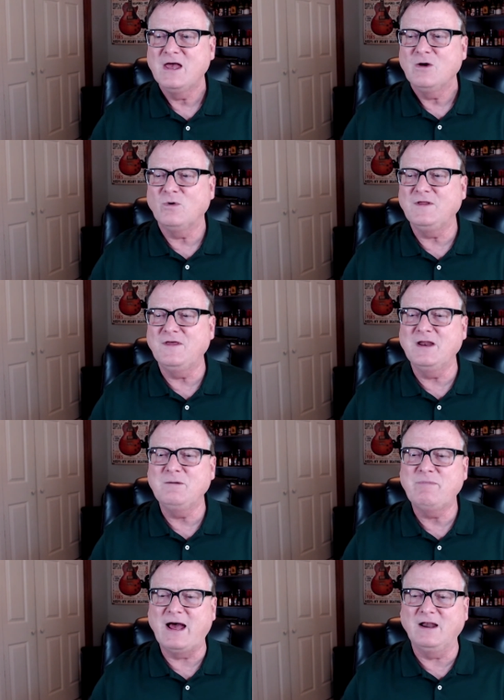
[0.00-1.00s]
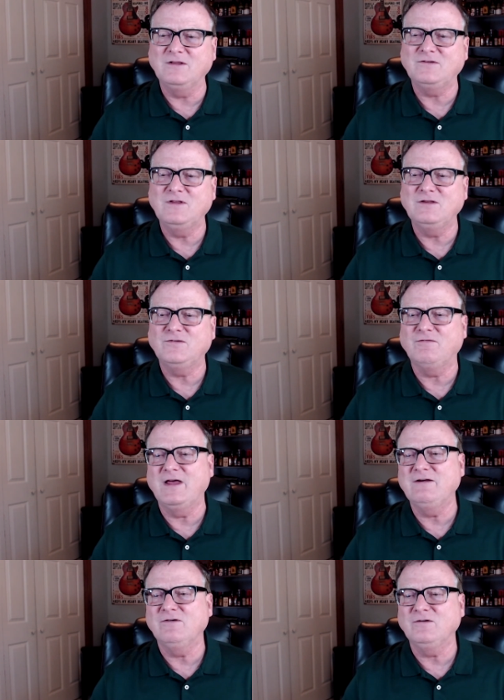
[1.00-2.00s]
We then balance these
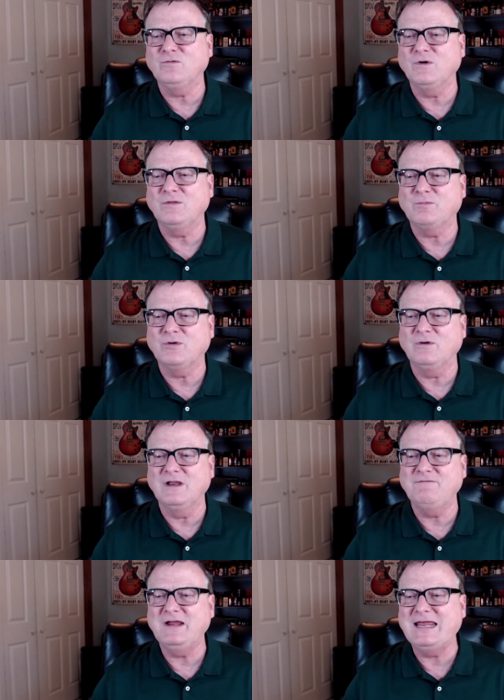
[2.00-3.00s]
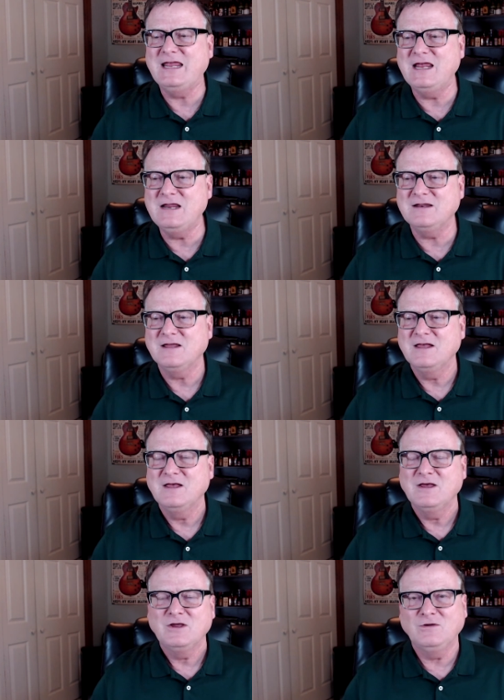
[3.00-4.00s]
flavors with prolific heat
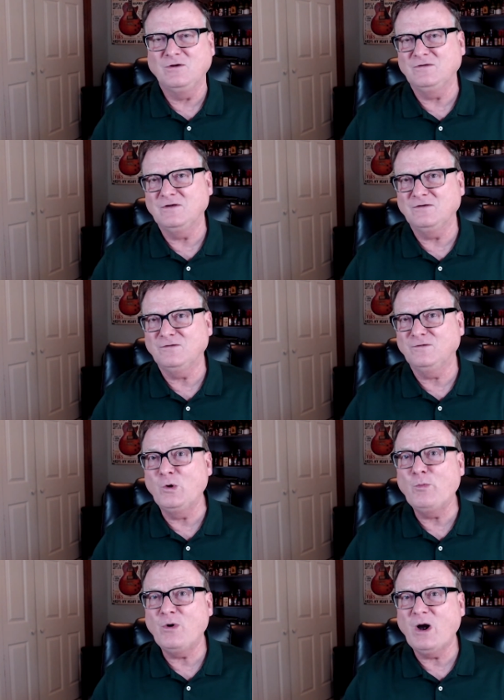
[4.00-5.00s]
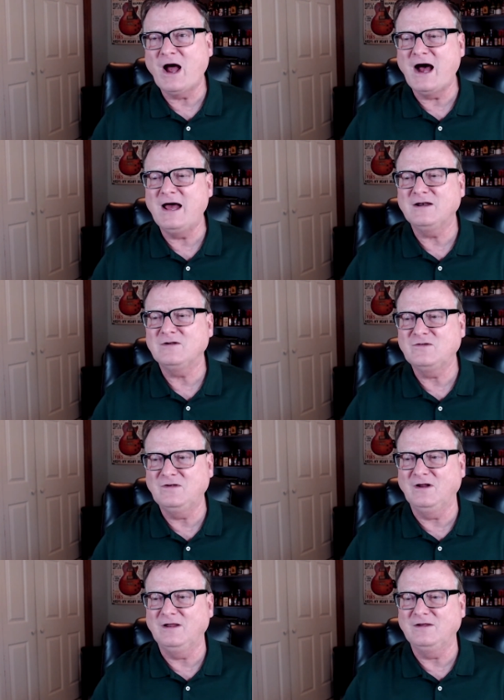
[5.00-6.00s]
using super hot
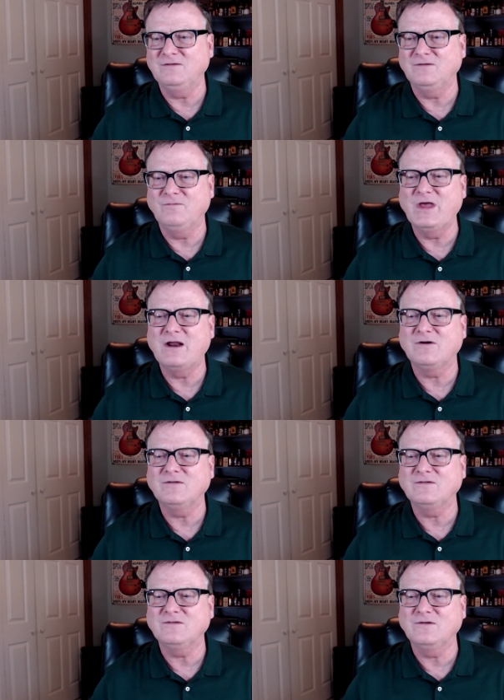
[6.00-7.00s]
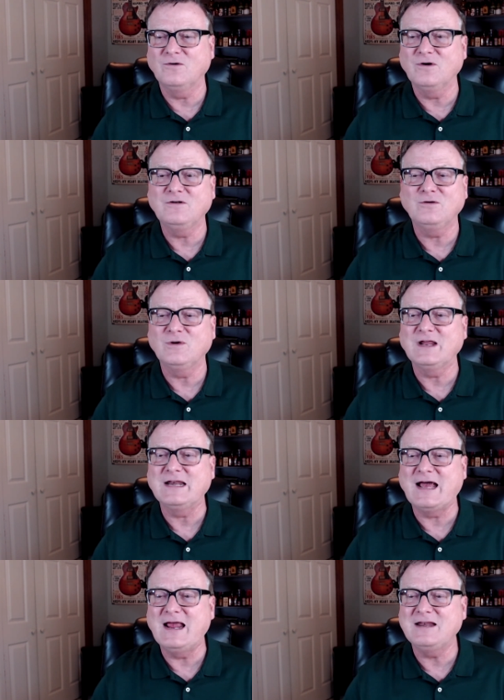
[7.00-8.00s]
chilies that are sure to
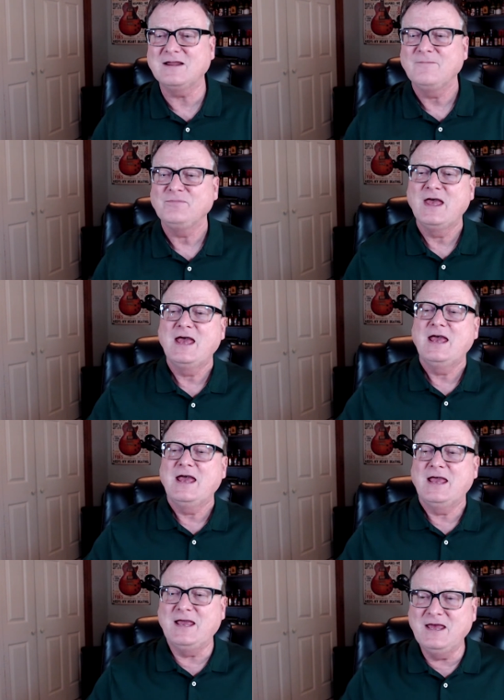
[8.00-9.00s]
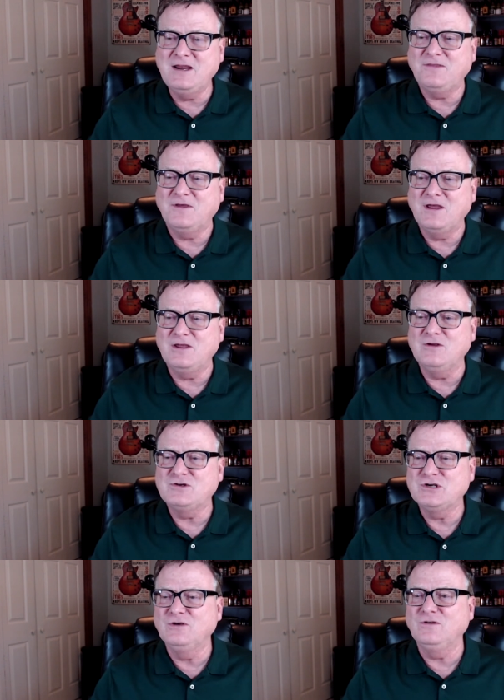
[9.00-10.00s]
ignite anything you
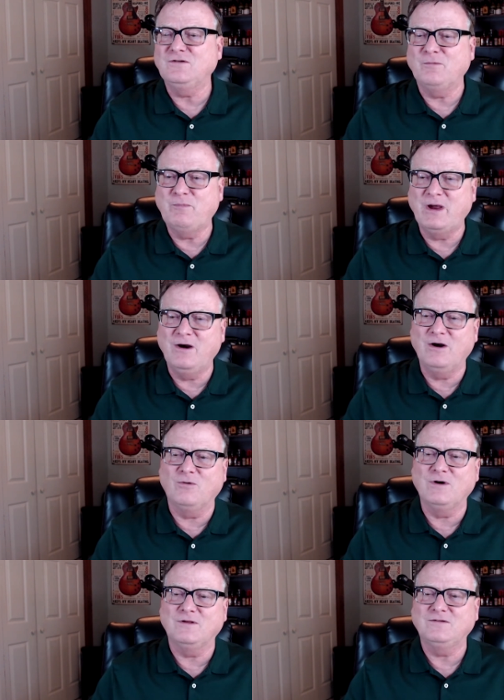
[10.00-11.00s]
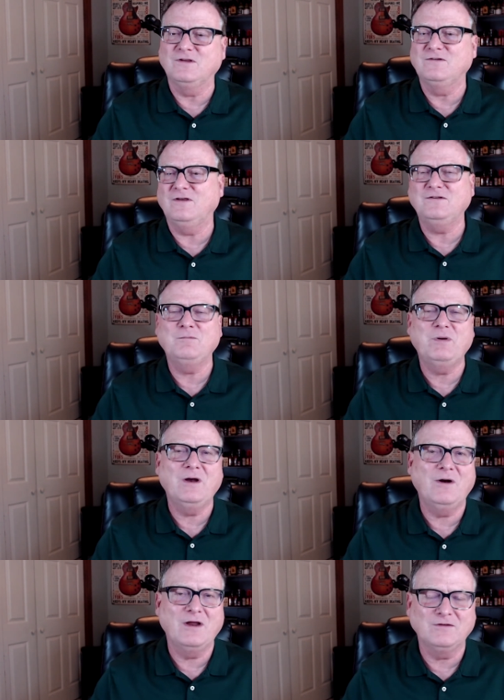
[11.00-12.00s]
choose to pair it with. Suggested
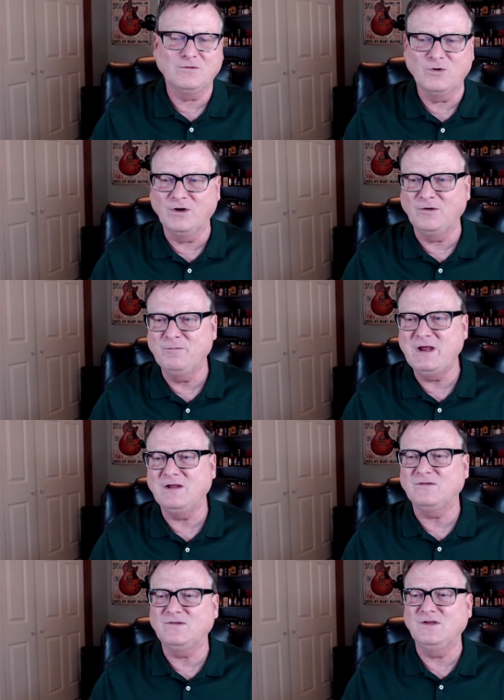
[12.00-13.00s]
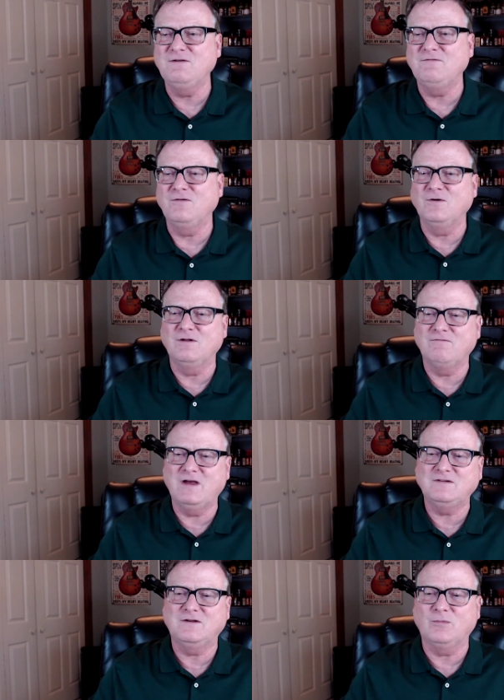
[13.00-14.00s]
pairings: grilled meats, seafood and
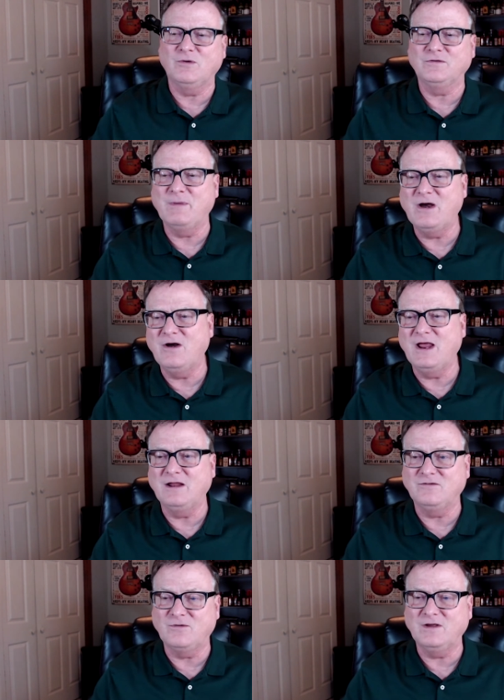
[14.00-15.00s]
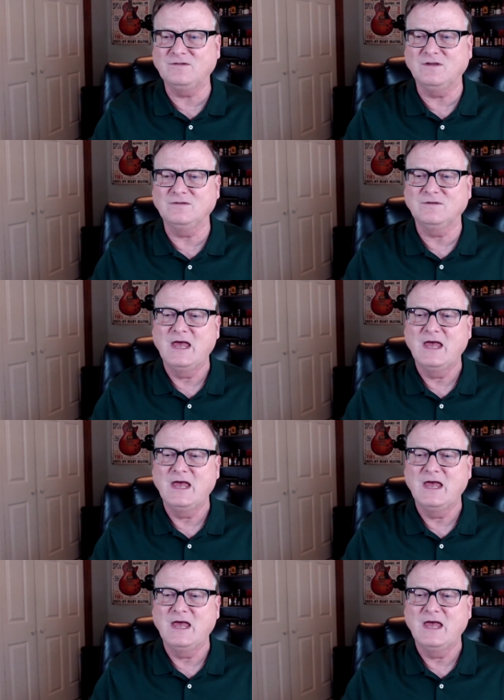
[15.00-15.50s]
vegetables, marinades, dressings,